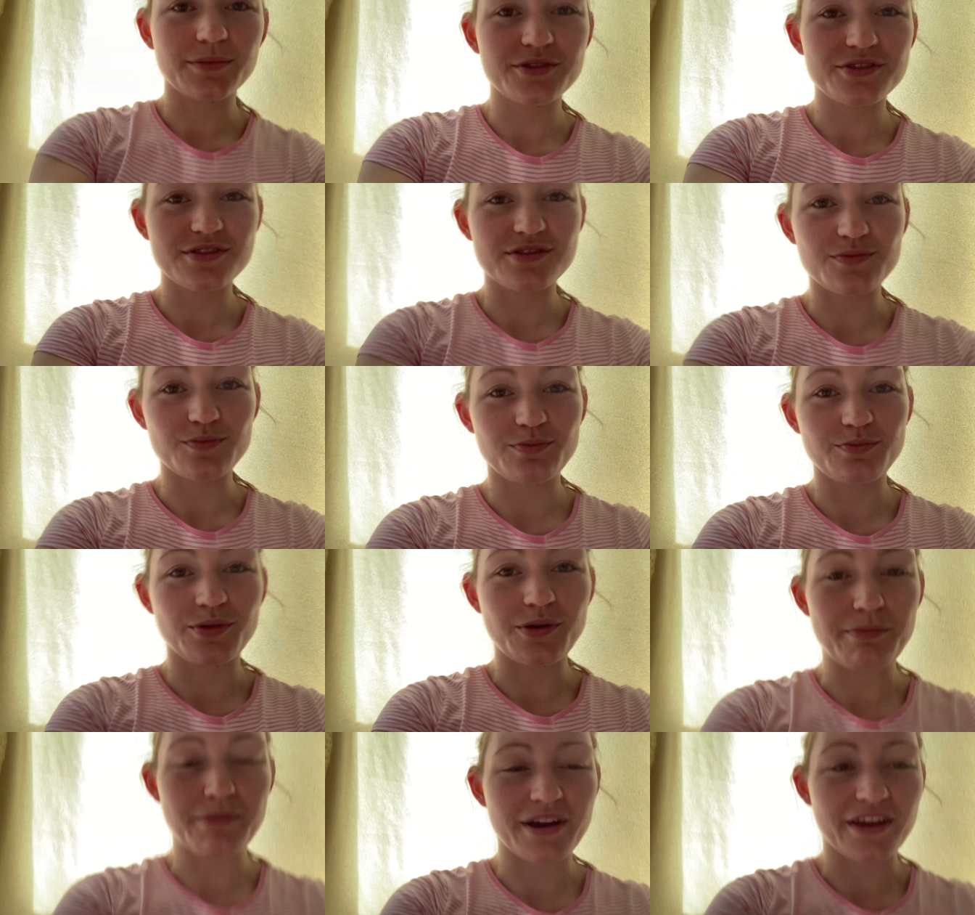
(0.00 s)
and just
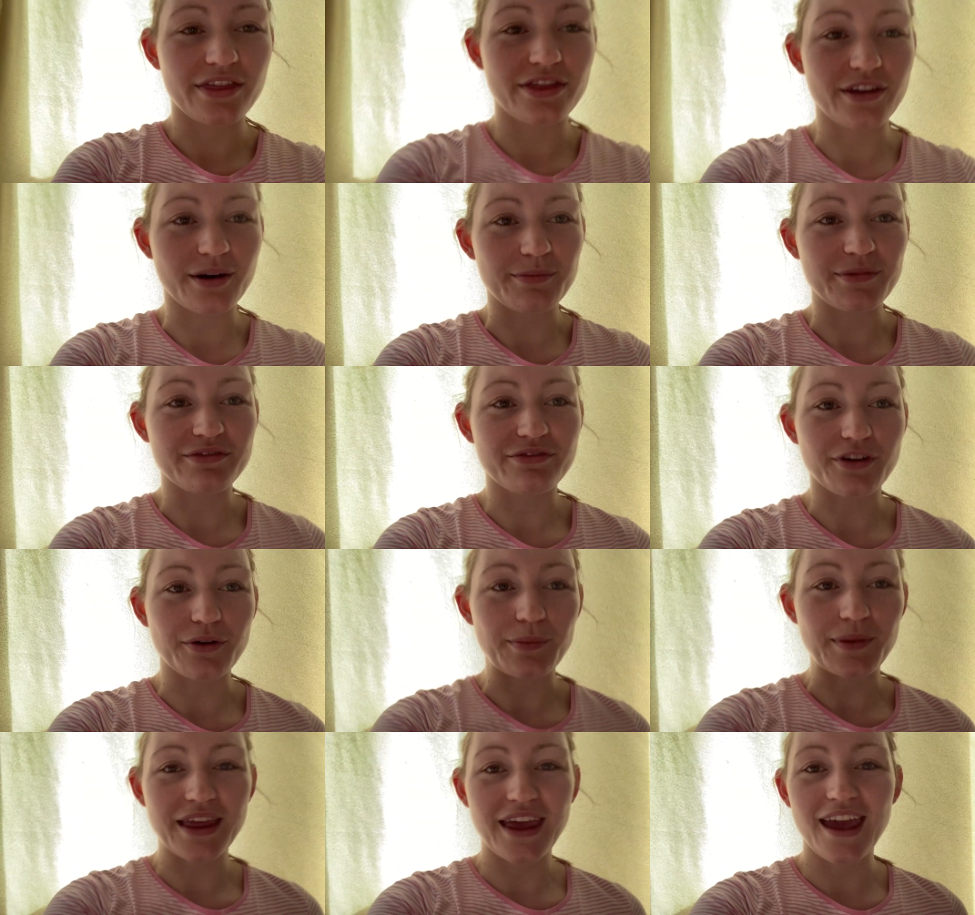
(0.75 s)
put my thumb in
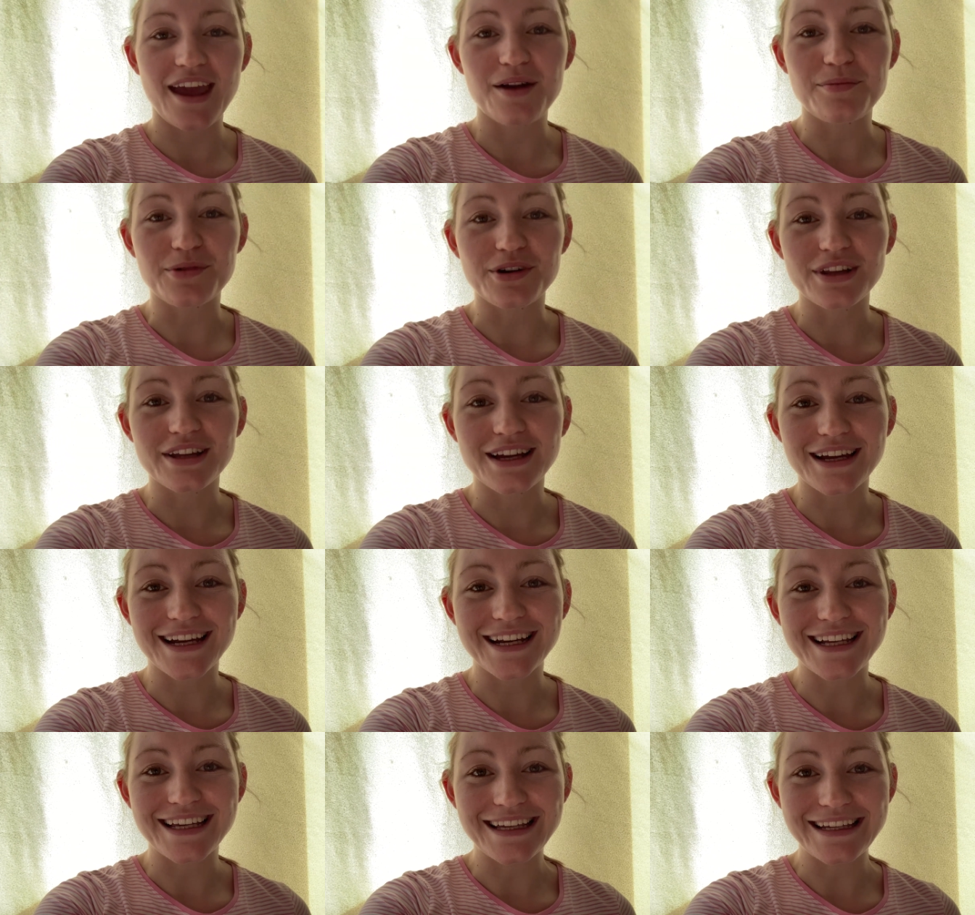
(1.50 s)
front of the camera
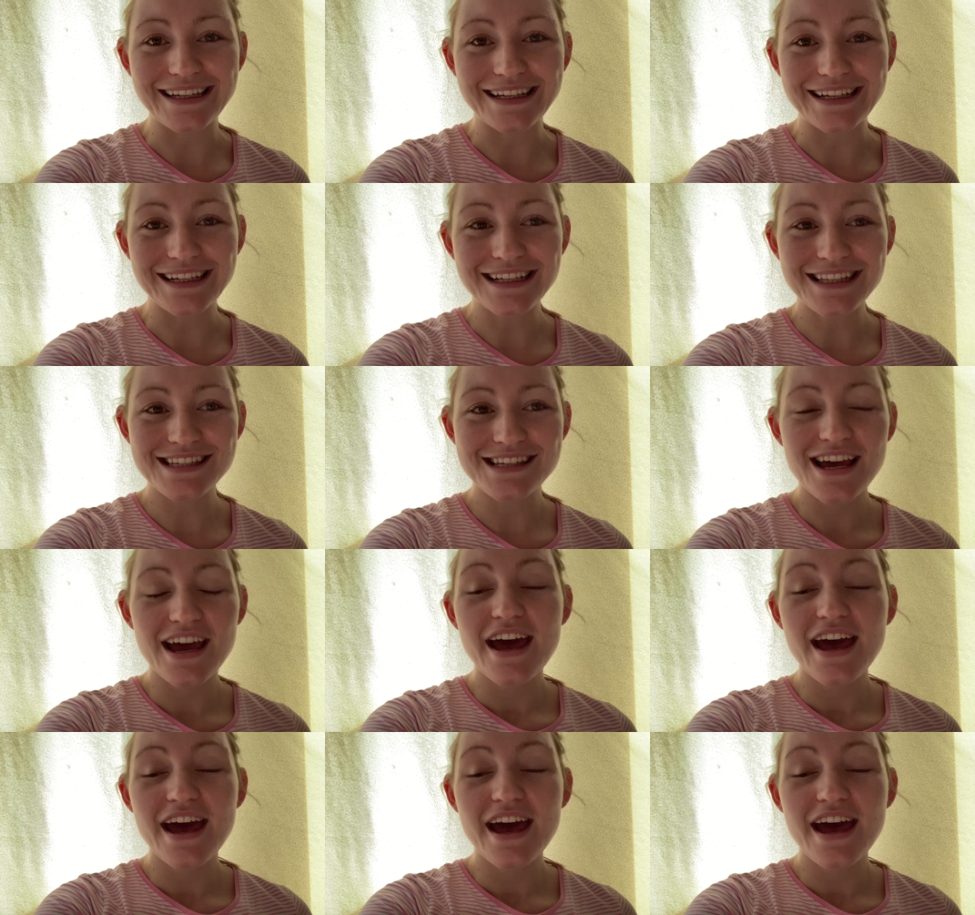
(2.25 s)
like an idiot.